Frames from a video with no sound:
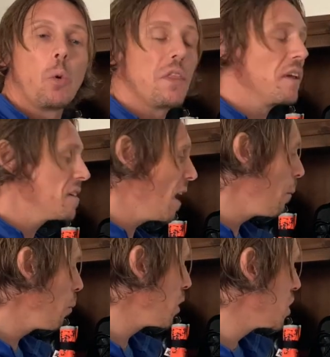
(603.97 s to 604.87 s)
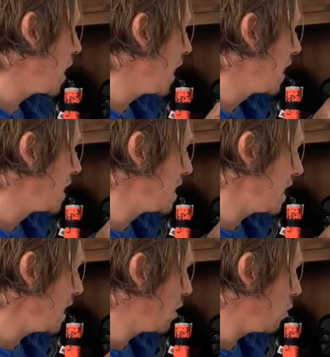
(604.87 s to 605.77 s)
with the temperature
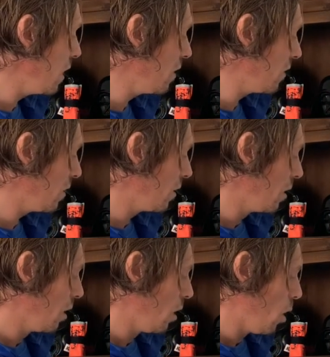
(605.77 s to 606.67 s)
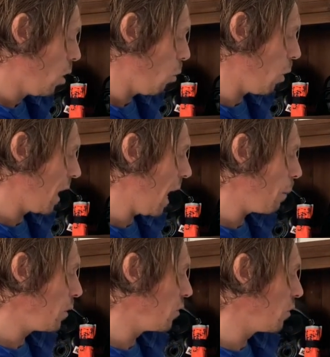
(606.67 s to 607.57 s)
decrease, what
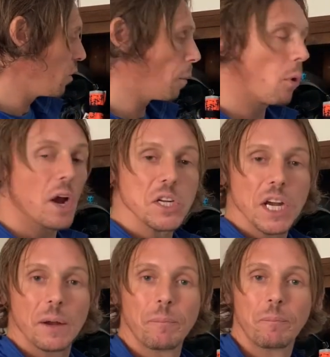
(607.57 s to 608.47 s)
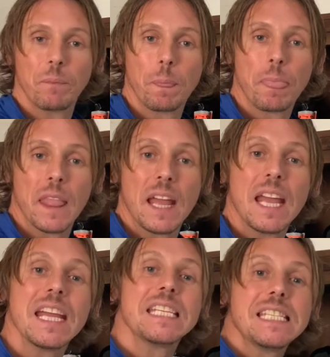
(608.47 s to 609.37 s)
happens to the pressure?
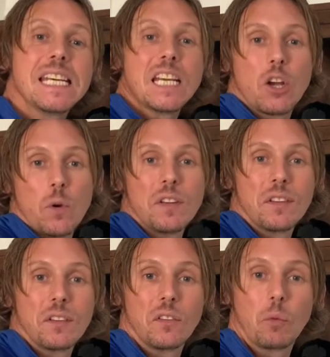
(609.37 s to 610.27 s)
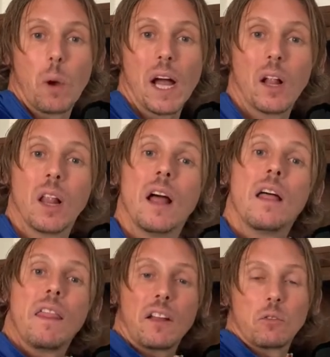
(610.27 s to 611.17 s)
It decreases as well.
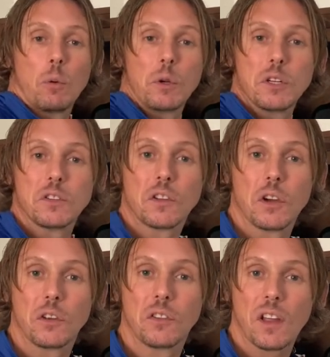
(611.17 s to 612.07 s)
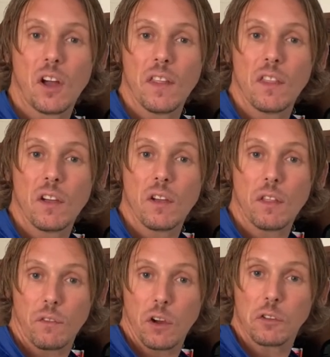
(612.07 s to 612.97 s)
That's what we discussed in the
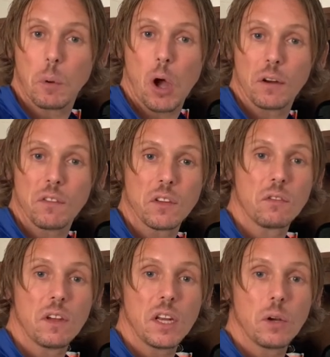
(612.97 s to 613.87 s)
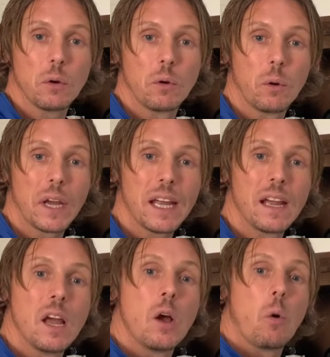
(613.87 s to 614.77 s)
first part of this video, okay?
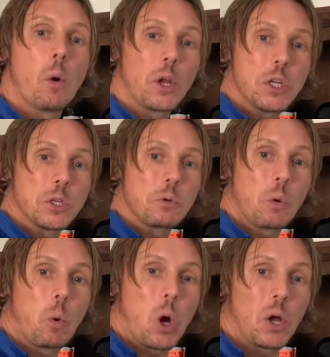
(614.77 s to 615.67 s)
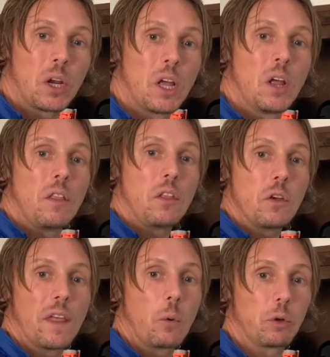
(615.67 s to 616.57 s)
What you do to one, the
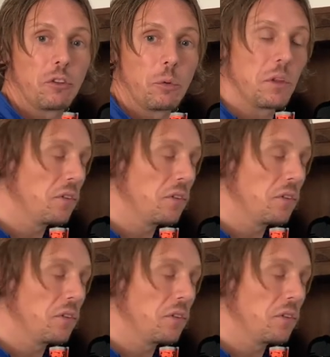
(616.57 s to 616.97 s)
other will do the